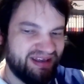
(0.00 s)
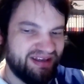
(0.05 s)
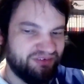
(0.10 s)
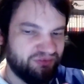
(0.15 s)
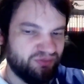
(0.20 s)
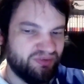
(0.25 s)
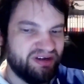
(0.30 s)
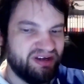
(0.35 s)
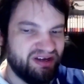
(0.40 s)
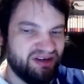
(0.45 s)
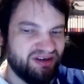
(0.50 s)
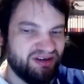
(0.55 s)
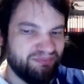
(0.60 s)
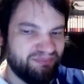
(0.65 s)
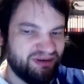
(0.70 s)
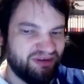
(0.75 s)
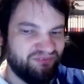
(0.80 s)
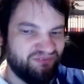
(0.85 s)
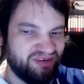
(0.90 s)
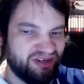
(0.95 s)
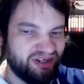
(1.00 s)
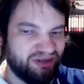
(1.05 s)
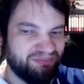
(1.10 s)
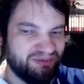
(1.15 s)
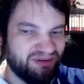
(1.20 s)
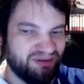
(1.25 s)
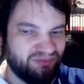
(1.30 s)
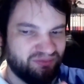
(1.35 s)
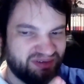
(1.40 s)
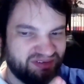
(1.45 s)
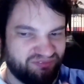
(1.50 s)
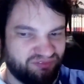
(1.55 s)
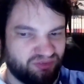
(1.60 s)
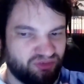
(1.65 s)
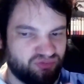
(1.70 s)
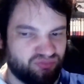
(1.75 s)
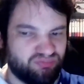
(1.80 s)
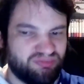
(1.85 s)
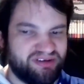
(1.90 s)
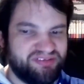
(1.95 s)
created about Vegapunk when I
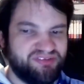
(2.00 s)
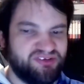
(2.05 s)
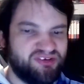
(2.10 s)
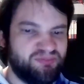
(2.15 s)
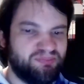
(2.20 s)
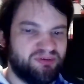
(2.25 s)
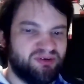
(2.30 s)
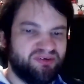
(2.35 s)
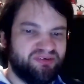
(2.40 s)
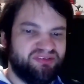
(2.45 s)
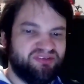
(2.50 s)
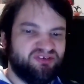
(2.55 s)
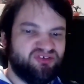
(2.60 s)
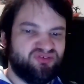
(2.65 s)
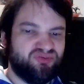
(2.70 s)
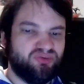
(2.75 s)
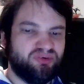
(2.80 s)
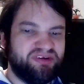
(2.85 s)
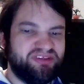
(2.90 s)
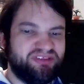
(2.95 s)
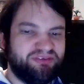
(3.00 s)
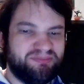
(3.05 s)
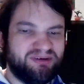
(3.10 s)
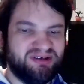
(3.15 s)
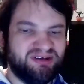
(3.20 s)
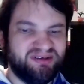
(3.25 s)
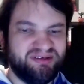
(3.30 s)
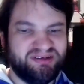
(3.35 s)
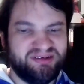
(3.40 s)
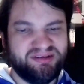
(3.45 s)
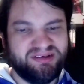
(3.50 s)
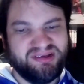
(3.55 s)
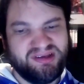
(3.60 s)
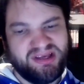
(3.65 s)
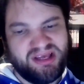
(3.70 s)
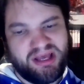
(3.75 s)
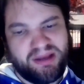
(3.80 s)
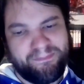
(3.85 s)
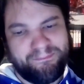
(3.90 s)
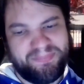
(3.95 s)
first read this part of the story in the manga,
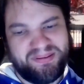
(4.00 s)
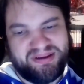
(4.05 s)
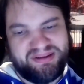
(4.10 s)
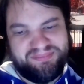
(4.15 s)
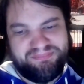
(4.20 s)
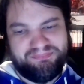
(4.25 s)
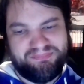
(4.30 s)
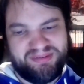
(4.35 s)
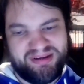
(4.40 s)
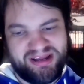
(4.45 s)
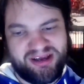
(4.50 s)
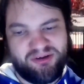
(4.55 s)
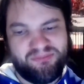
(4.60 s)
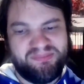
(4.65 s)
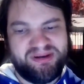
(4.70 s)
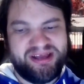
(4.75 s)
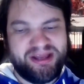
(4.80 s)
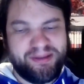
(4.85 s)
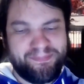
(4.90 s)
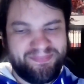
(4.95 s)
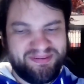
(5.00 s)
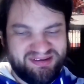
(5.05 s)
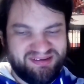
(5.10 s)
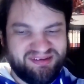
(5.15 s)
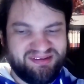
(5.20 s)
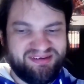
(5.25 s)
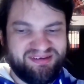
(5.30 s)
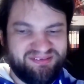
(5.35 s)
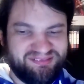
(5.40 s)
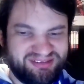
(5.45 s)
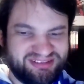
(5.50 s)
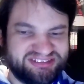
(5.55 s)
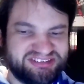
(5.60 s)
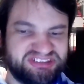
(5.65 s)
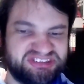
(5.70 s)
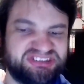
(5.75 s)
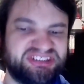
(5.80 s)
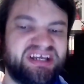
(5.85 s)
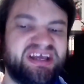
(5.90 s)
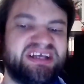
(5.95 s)
but now my opinion, let's
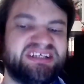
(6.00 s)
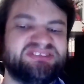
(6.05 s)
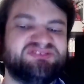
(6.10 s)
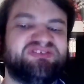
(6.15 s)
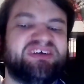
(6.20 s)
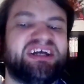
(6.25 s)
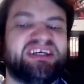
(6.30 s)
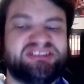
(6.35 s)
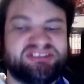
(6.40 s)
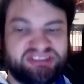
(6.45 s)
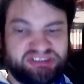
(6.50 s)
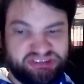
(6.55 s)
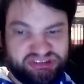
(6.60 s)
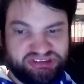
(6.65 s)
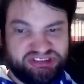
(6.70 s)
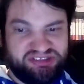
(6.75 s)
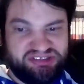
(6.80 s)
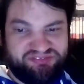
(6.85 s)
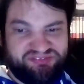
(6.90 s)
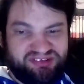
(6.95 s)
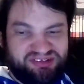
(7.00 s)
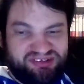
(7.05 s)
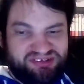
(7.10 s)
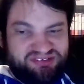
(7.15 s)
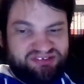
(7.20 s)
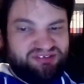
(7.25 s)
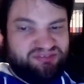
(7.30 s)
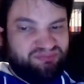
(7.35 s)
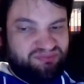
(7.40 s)
just say, has vastly shifted